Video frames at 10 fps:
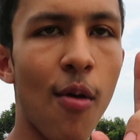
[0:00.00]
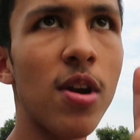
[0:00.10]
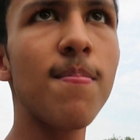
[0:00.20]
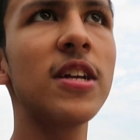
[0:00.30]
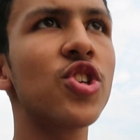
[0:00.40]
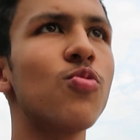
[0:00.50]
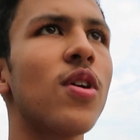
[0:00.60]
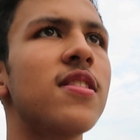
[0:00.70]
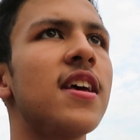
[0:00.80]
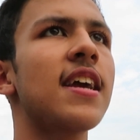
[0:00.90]
I want to mention
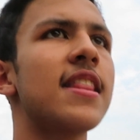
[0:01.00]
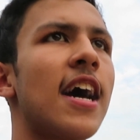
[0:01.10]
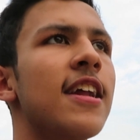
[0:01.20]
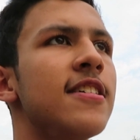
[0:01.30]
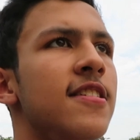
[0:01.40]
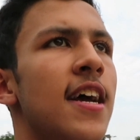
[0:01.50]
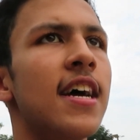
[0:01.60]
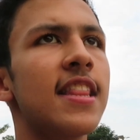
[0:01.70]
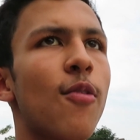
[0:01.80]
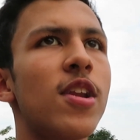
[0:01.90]
one thing, and that is
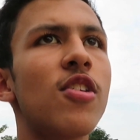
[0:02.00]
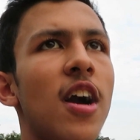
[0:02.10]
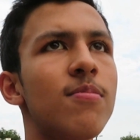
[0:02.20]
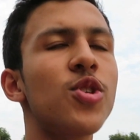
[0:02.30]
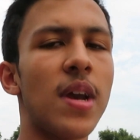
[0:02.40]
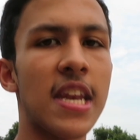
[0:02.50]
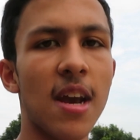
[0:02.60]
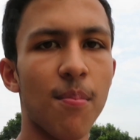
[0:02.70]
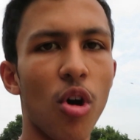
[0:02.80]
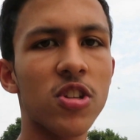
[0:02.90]
that when you come to
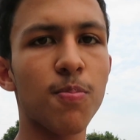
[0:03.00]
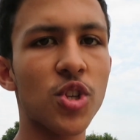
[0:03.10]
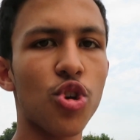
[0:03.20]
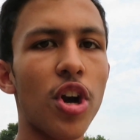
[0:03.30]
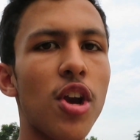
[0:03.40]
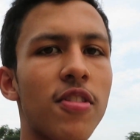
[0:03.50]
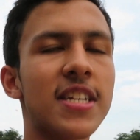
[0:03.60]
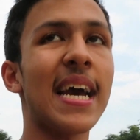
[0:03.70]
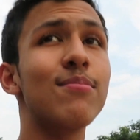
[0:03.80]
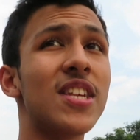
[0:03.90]
India malls, majority of the
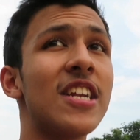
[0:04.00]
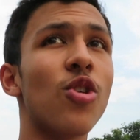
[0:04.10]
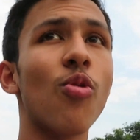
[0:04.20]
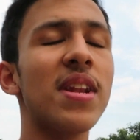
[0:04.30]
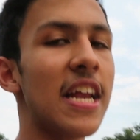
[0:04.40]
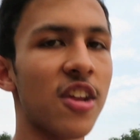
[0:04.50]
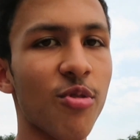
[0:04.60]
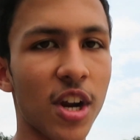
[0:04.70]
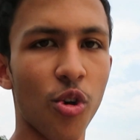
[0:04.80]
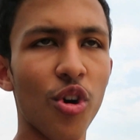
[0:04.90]
times they don't let you
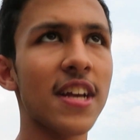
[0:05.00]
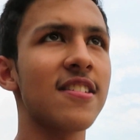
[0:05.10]
record